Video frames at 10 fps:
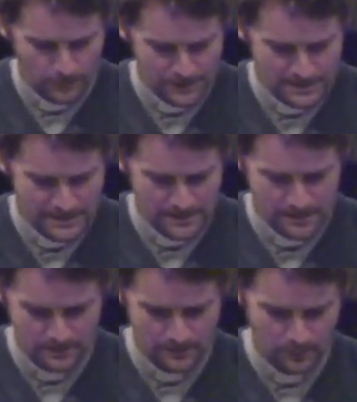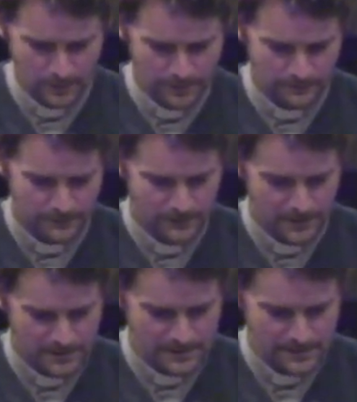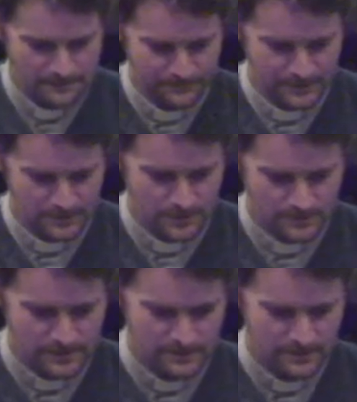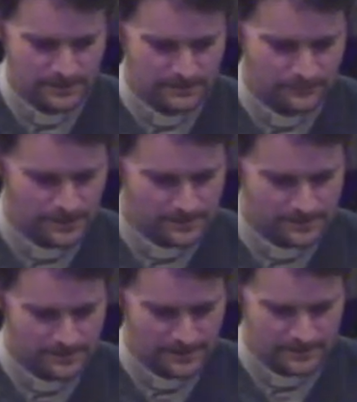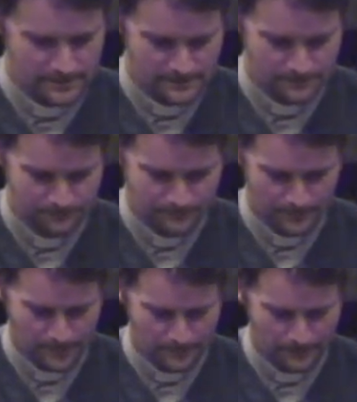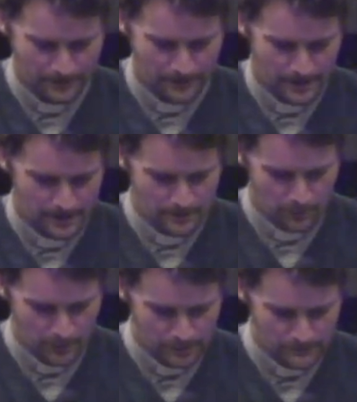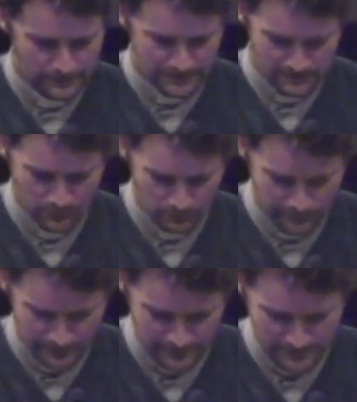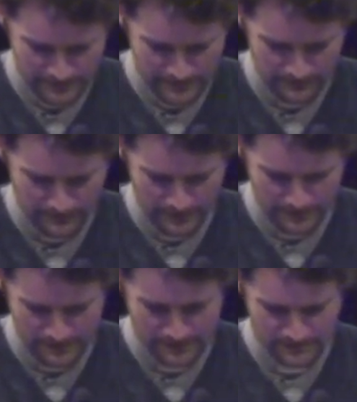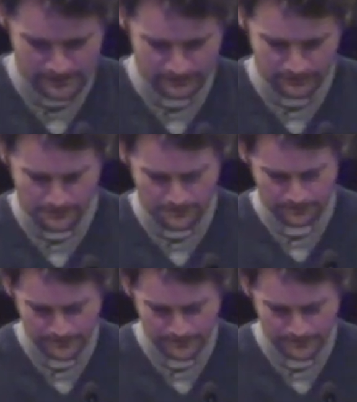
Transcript: We see the word thirsty used in verse 6 and the word victorious in verse 7.